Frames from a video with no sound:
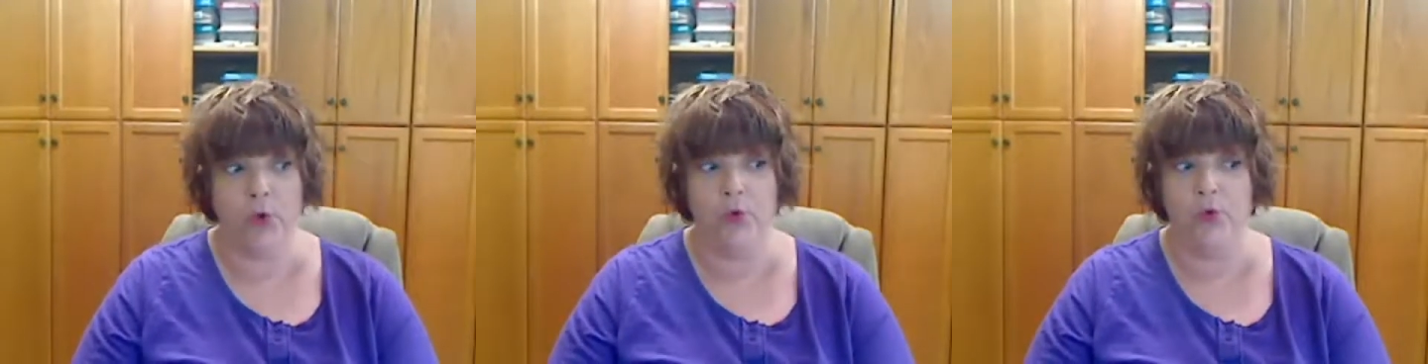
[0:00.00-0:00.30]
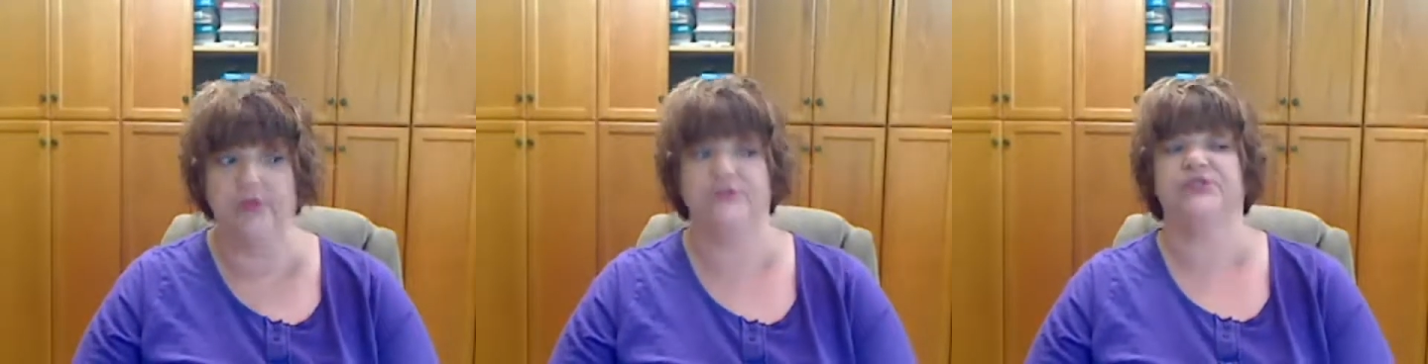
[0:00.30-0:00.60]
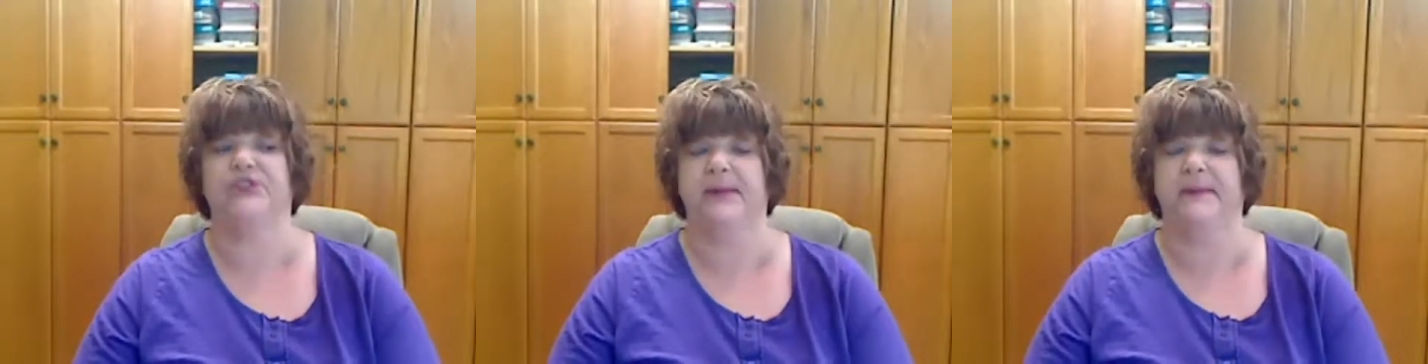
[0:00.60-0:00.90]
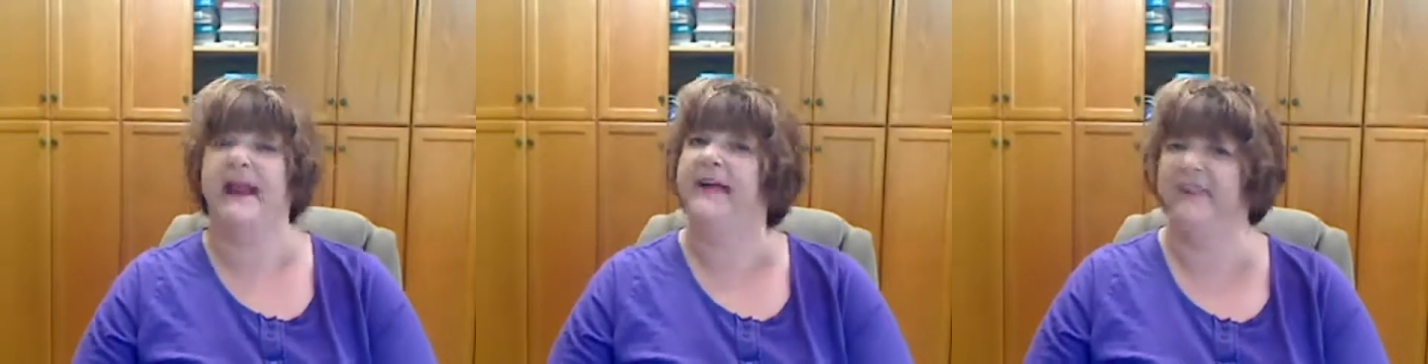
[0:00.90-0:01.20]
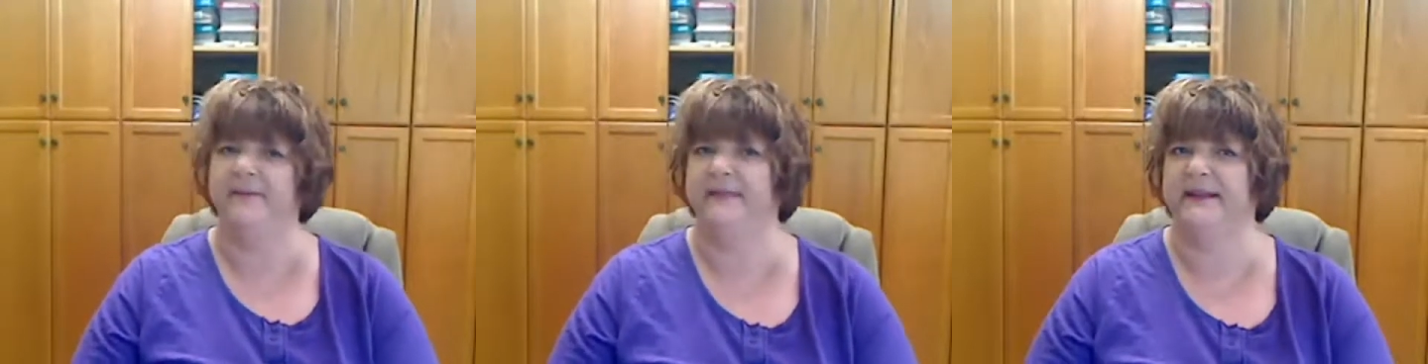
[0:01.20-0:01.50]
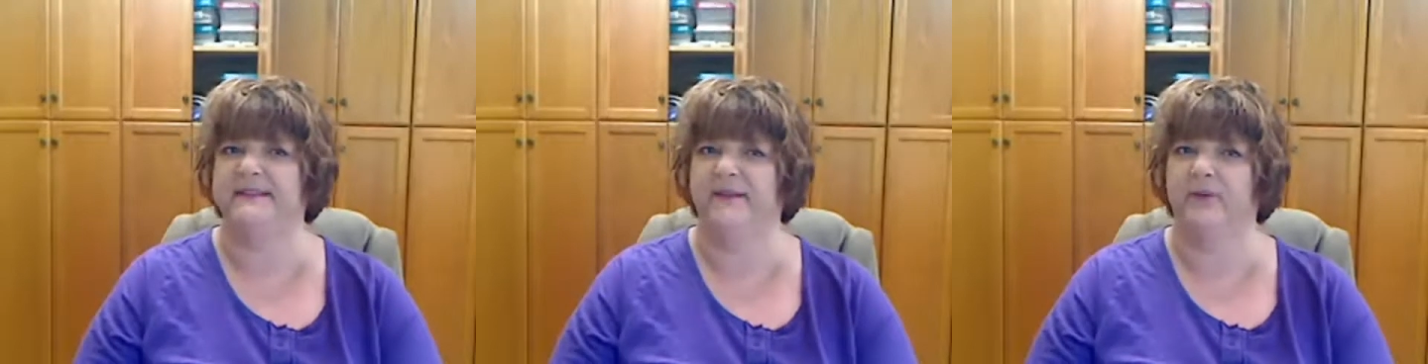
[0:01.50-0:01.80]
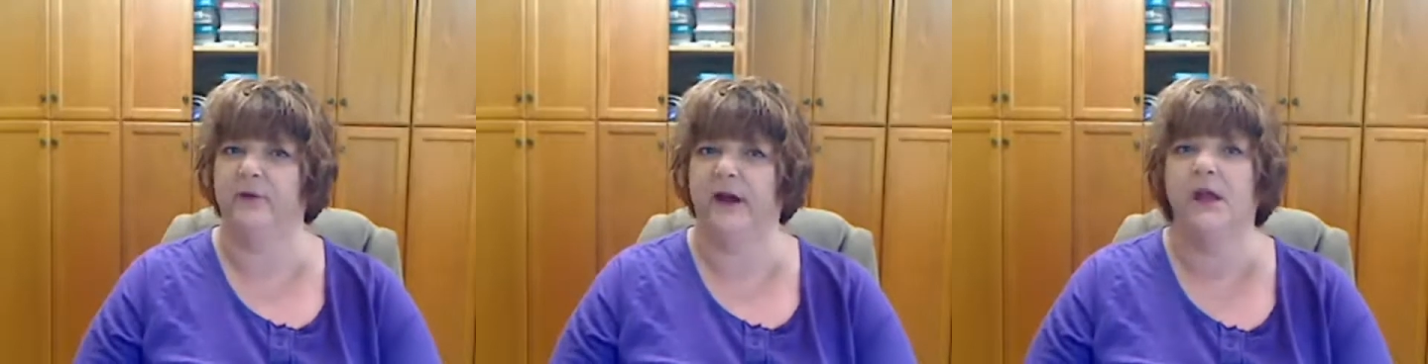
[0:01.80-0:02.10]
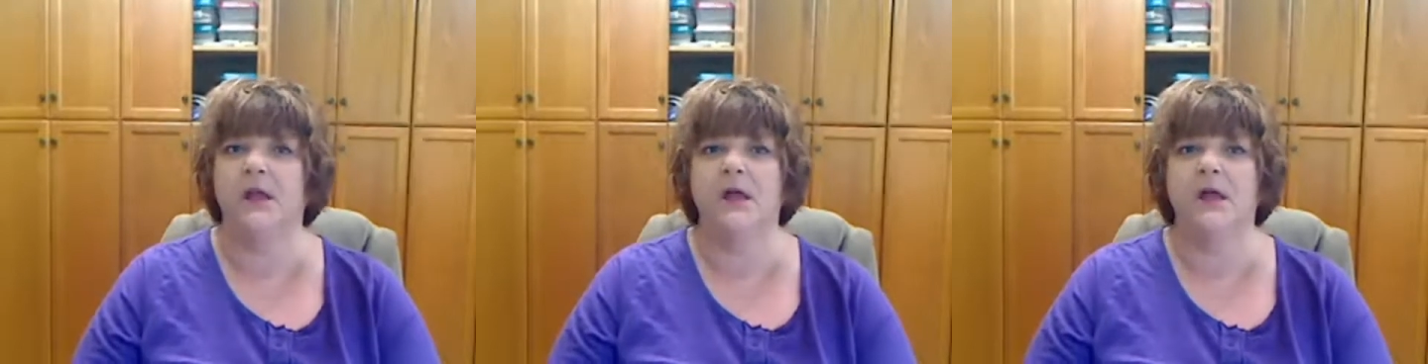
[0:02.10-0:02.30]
Ooh, there's a shiny penny. I find pennies everywhere.